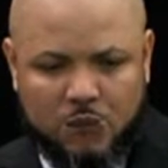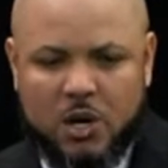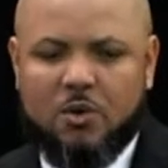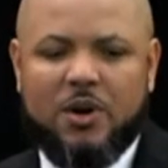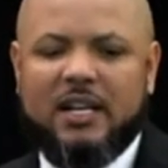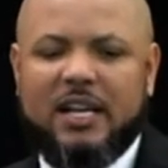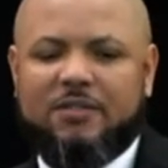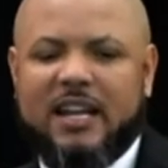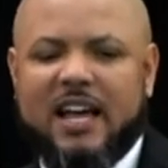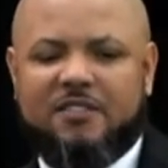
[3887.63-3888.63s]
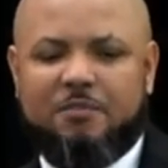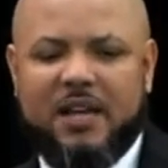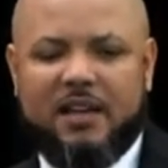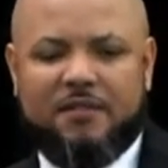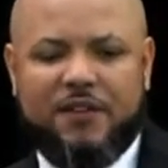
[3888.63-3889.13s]
We don't want to live life
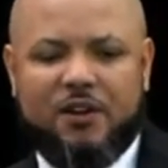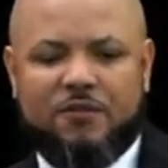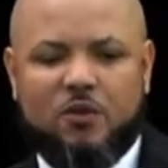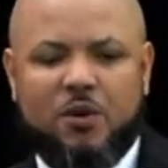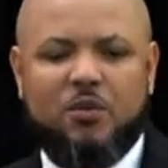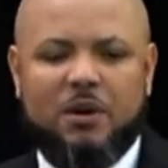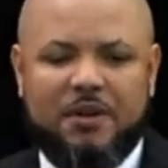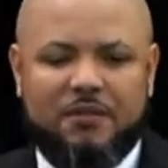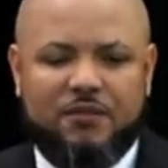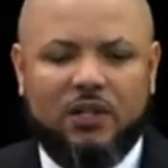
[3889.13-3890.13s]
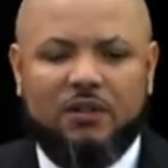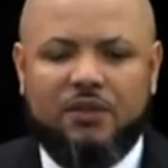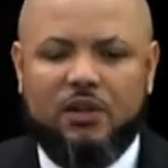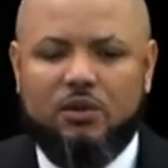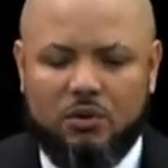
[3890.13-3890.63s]
being fearful. We want to be full of
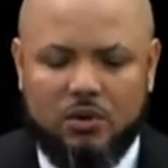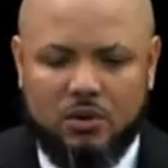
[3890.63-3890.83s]
you.